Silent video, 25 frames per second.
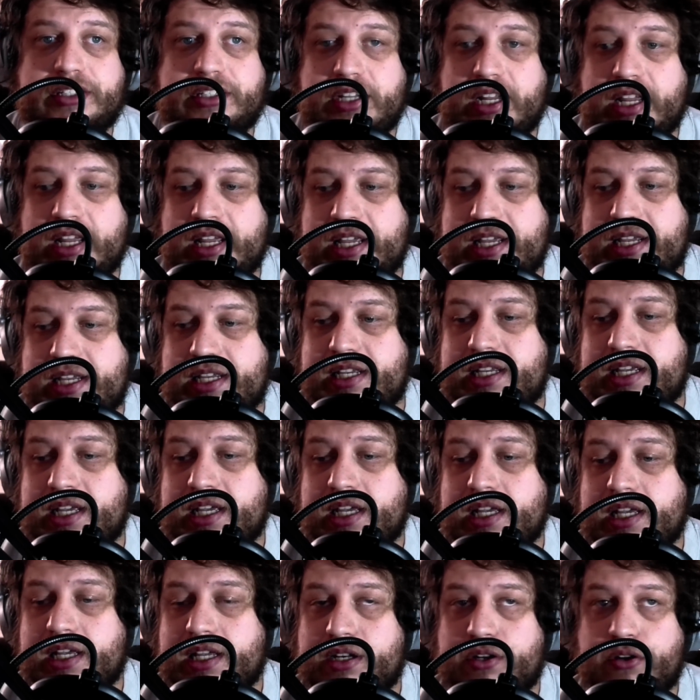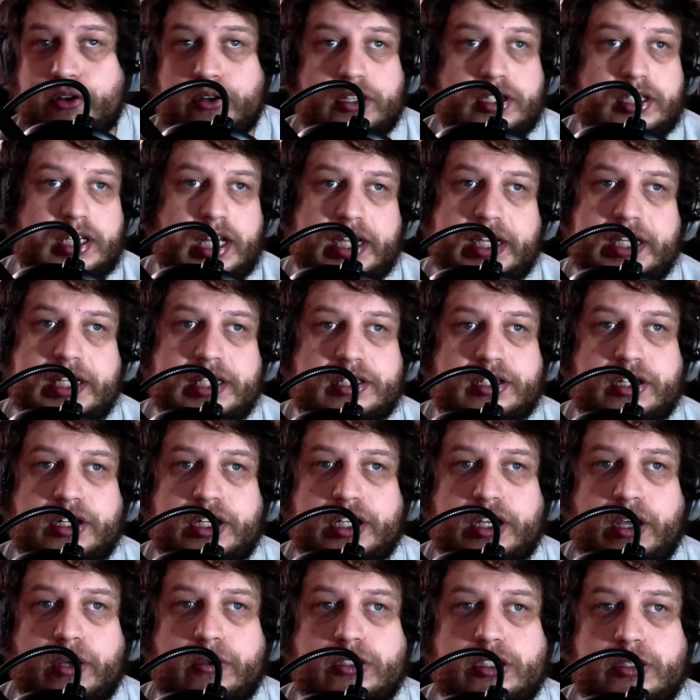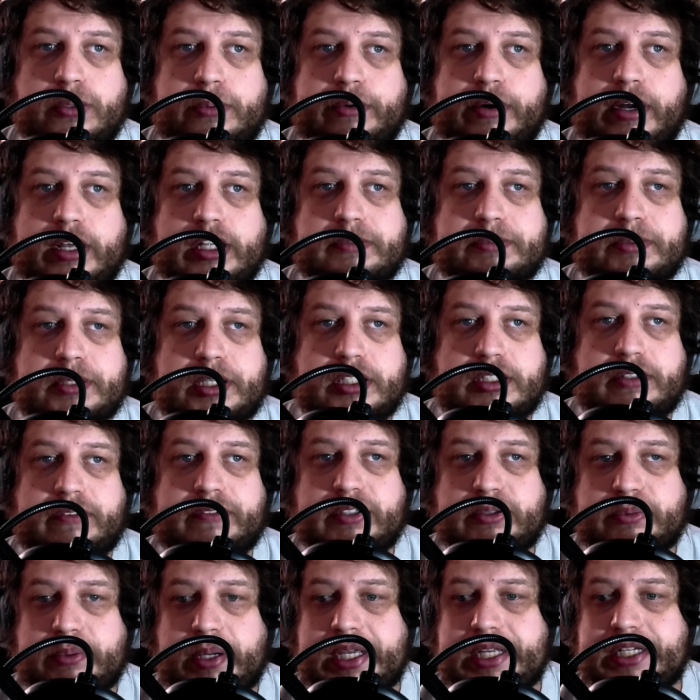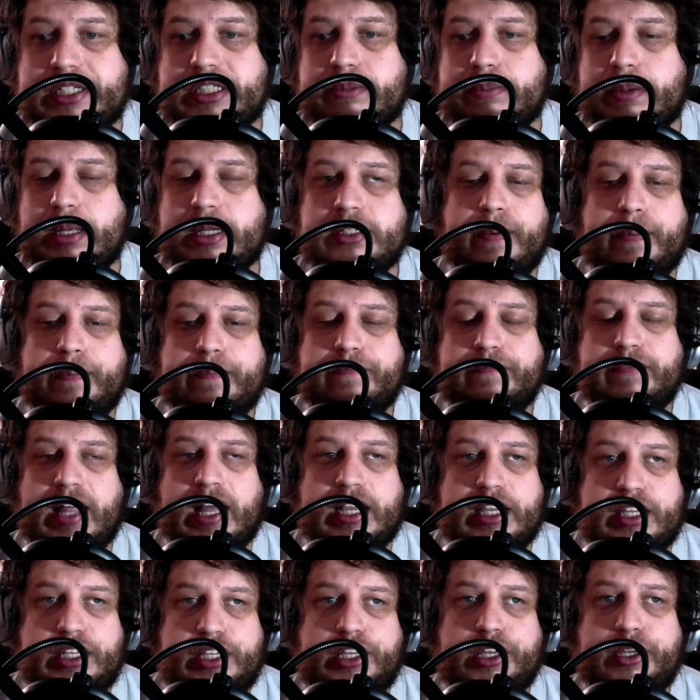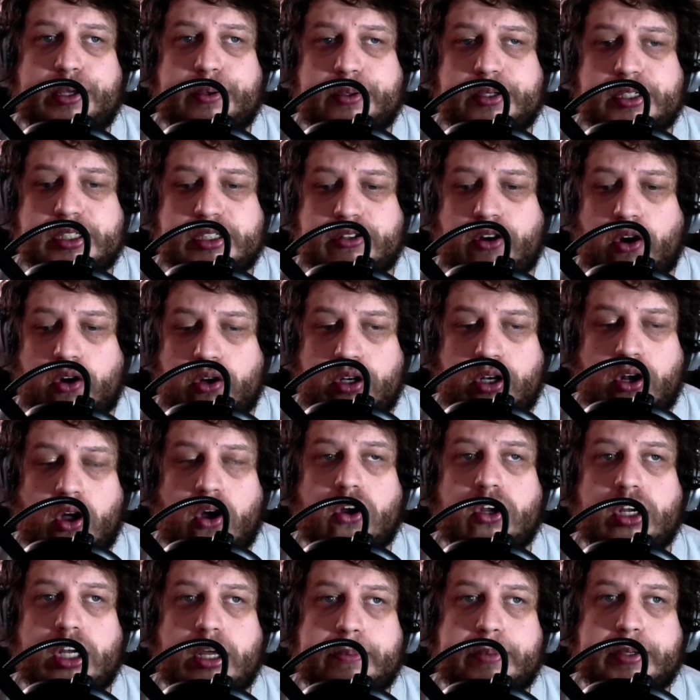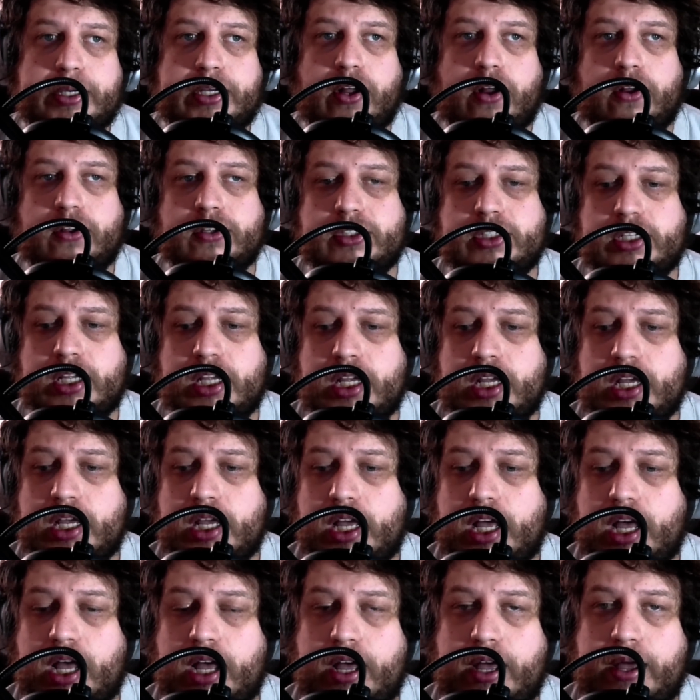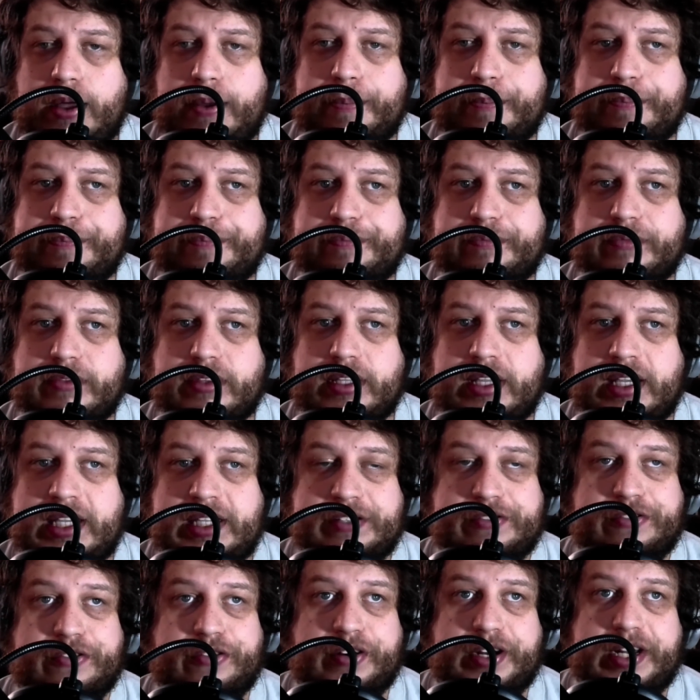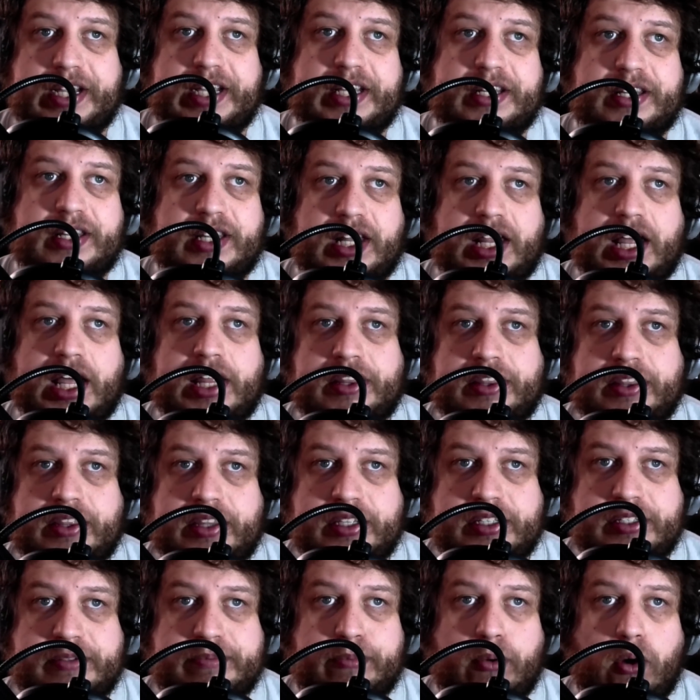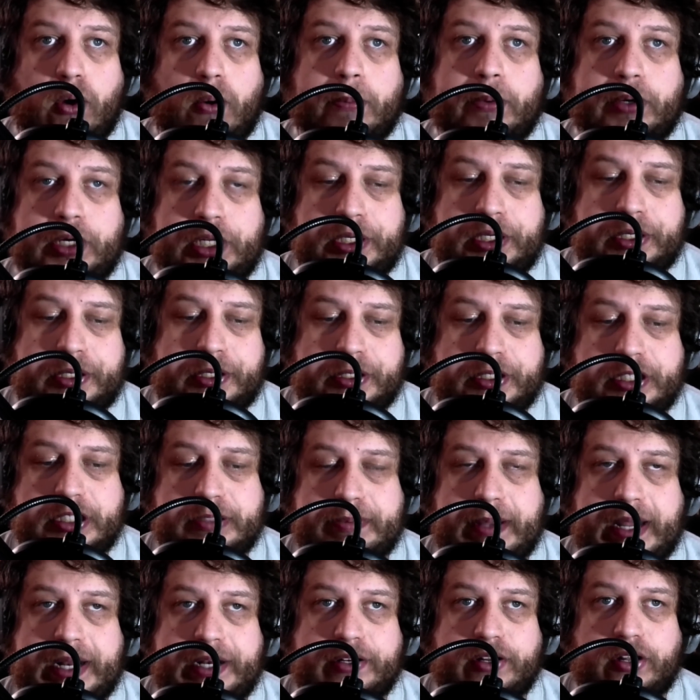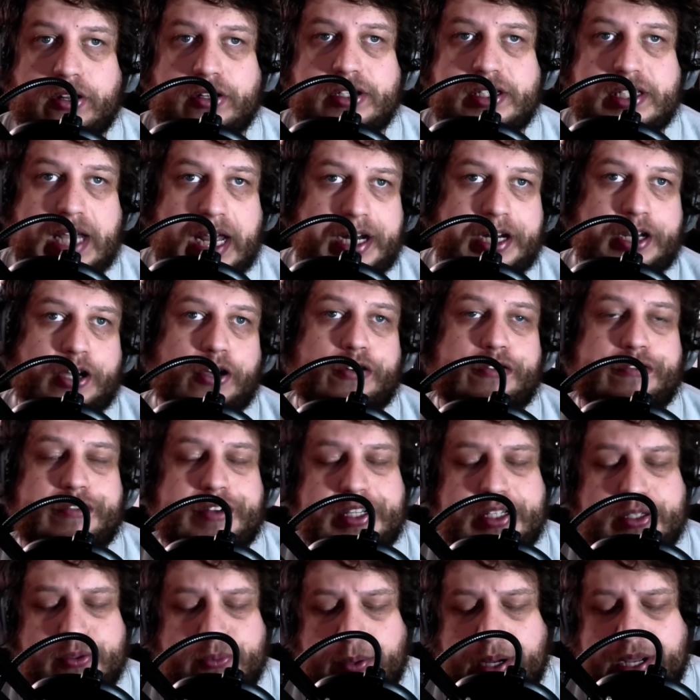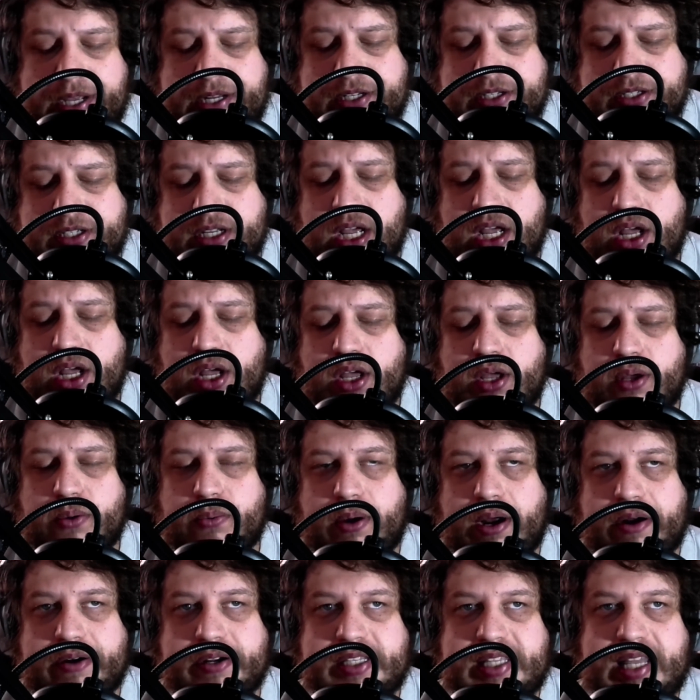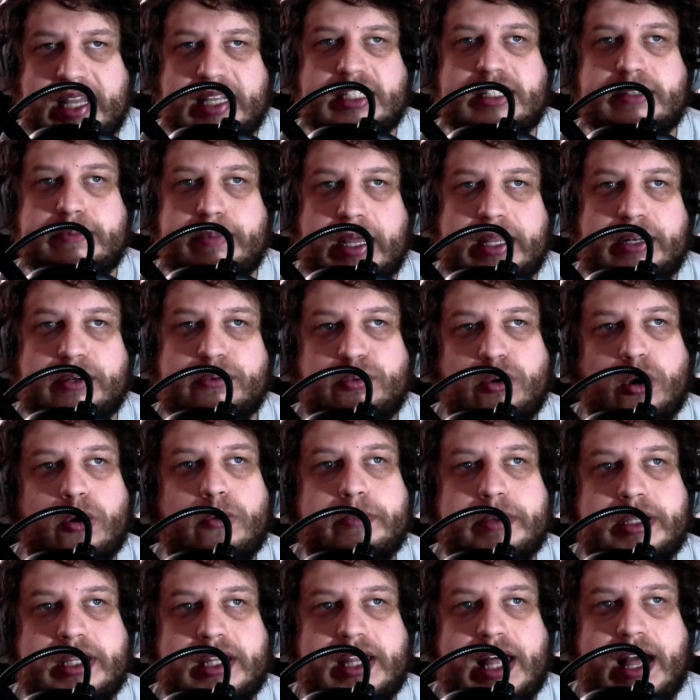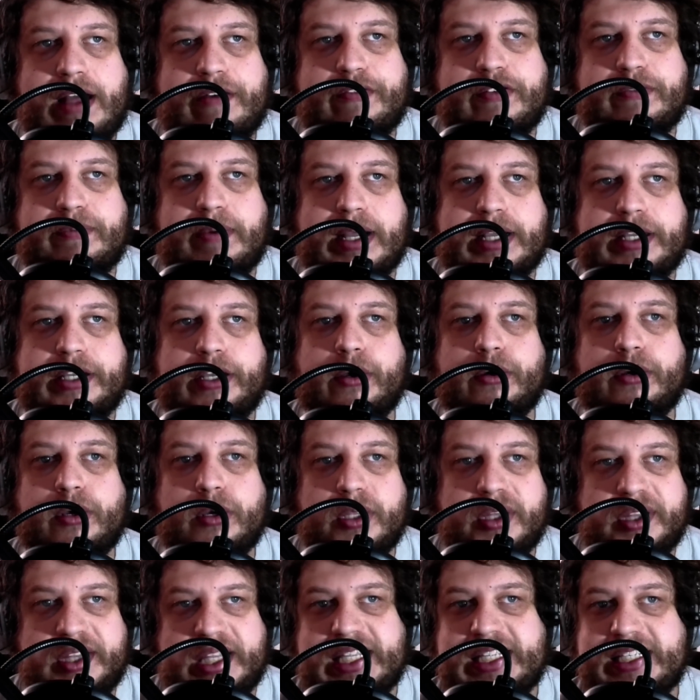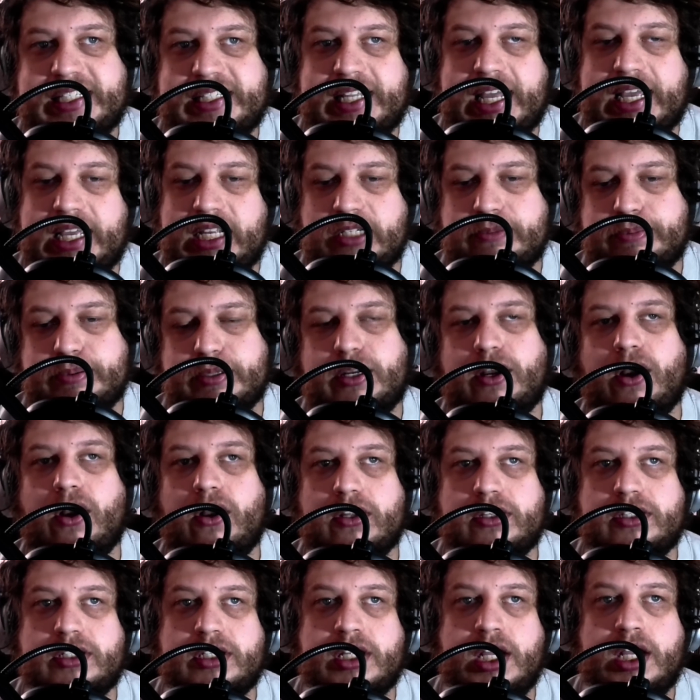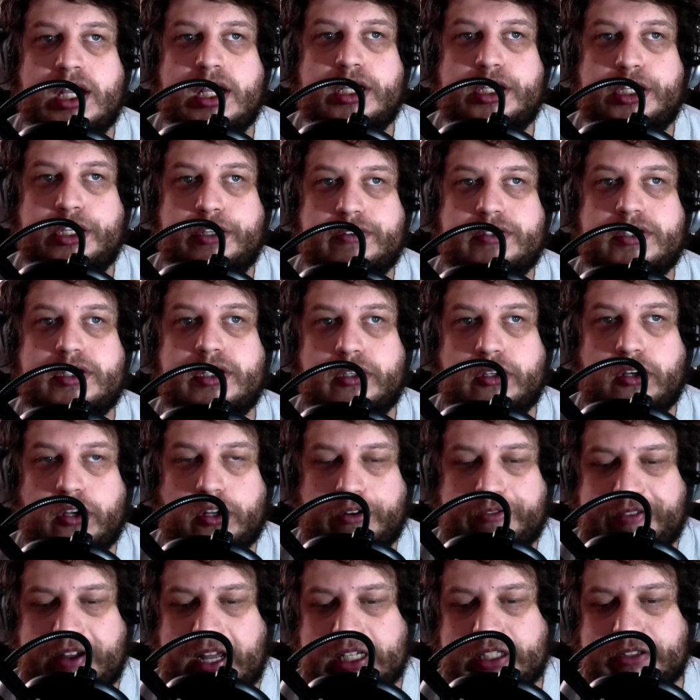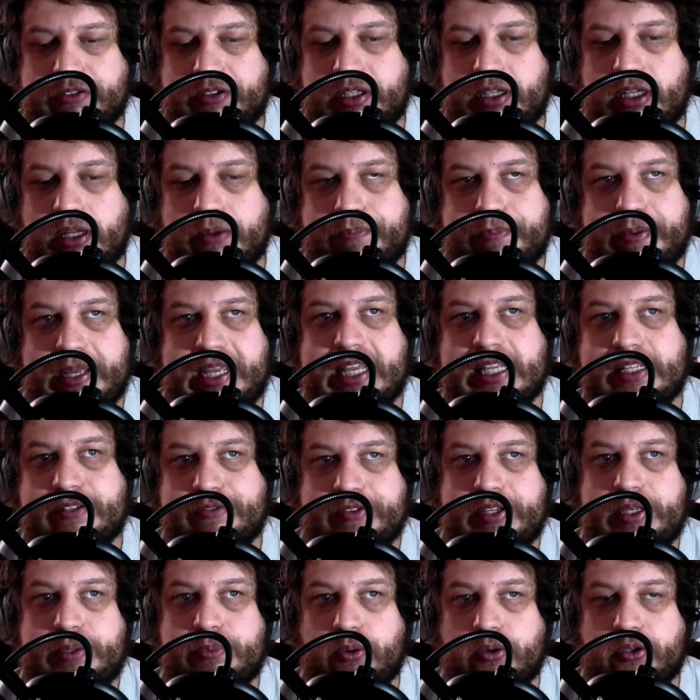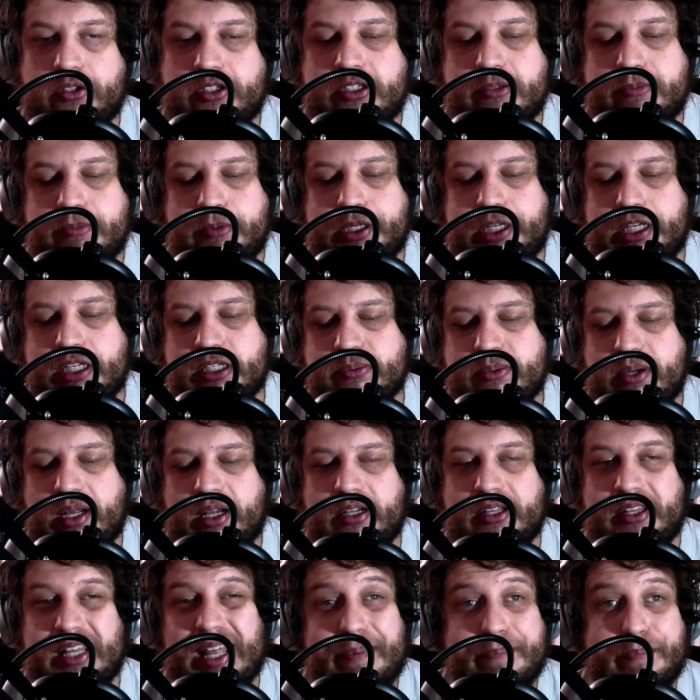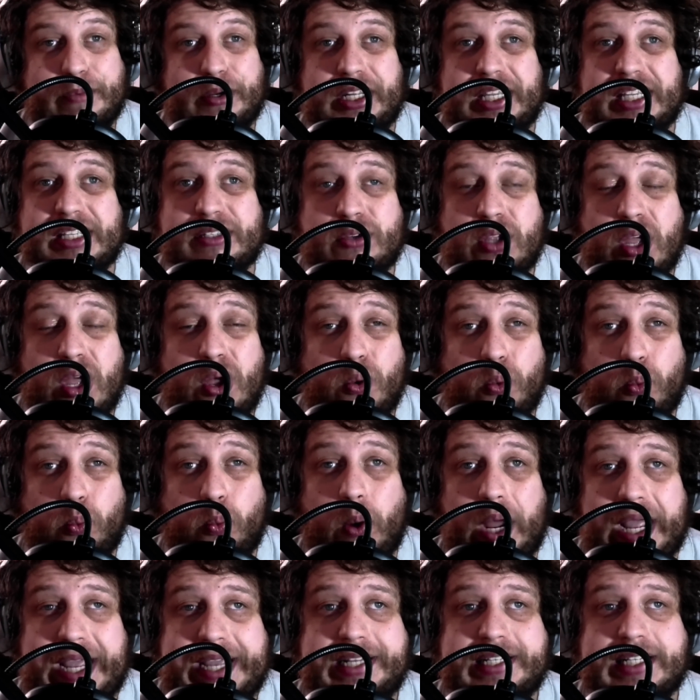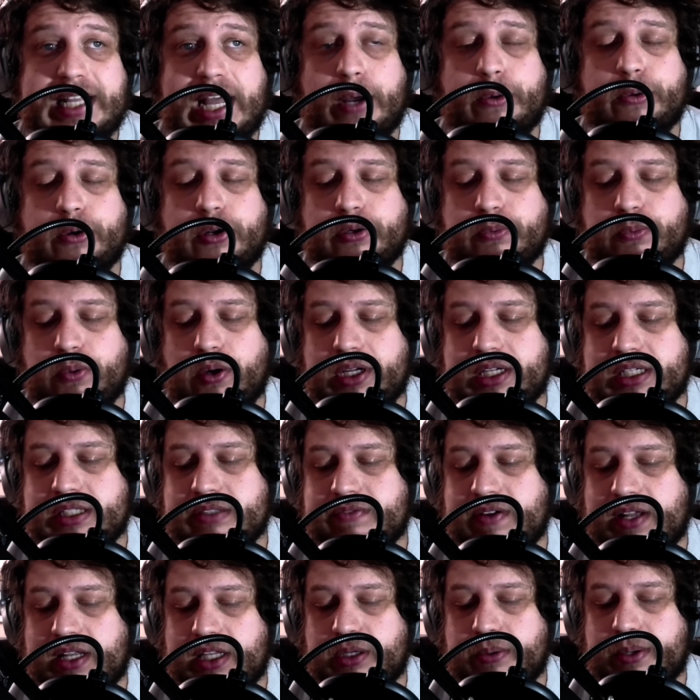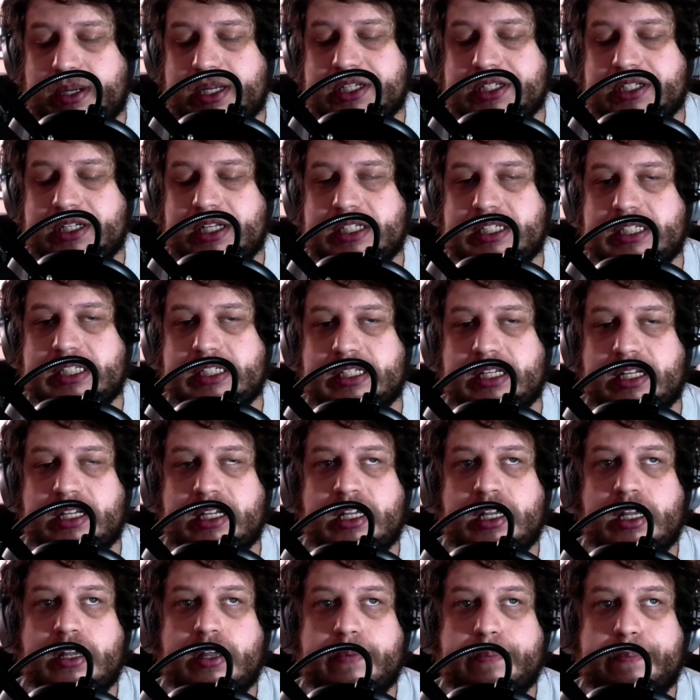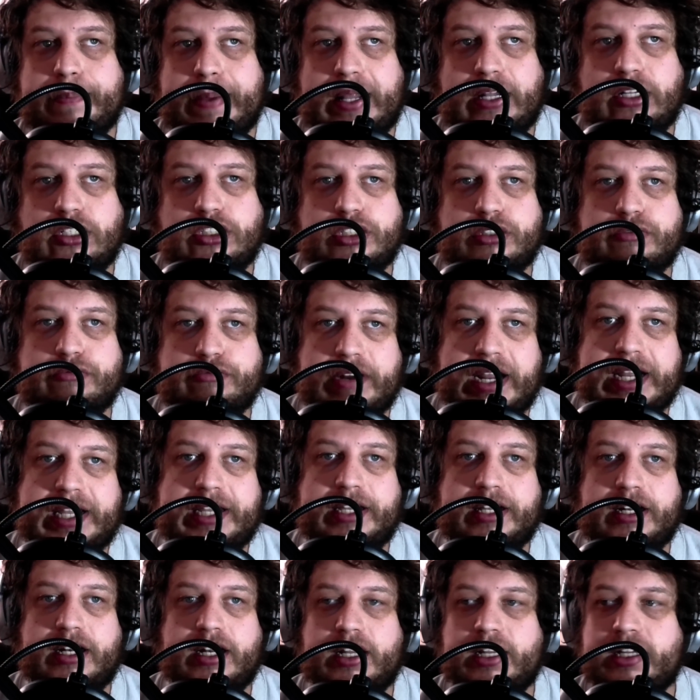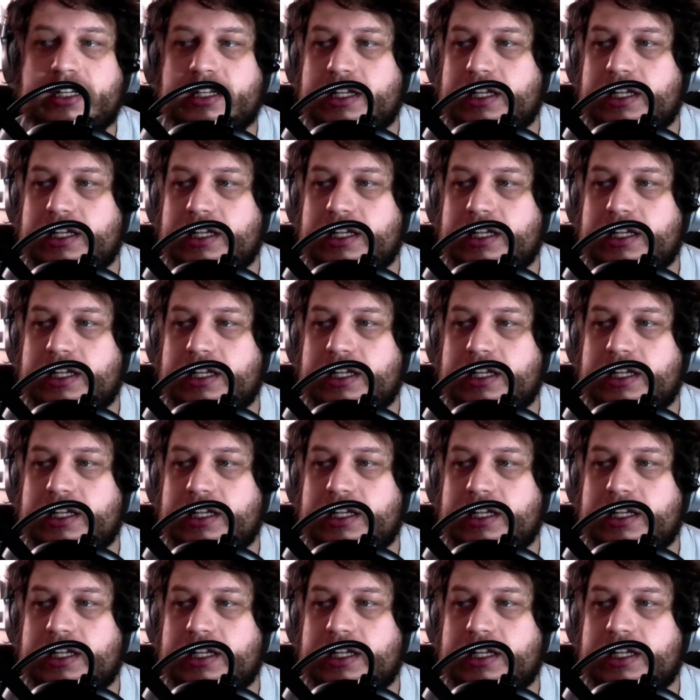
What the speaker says: He looks like he's going to go somewhere else because of his wage demands. That queue has got longer because he's free and there's more money you can spend on signing on fees and wages, whereas that demand won't be there for Bakayoko at this stage, because you've still got to factor in that PSV wants some money as well, and that money is way down on what his valuation is. He's a Belgian regular.